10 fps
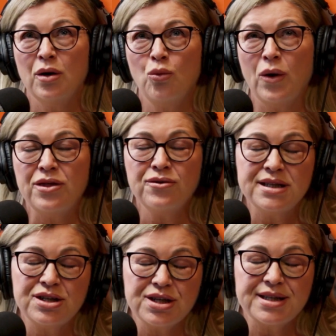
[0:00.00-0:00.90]
Whether
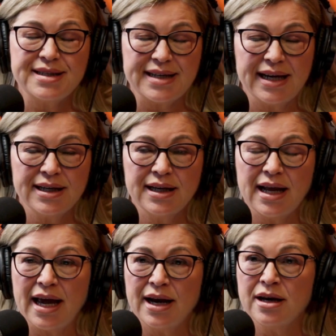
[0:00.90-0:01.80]
it's just standard
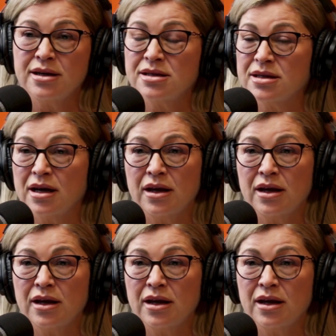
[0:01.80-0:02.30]
and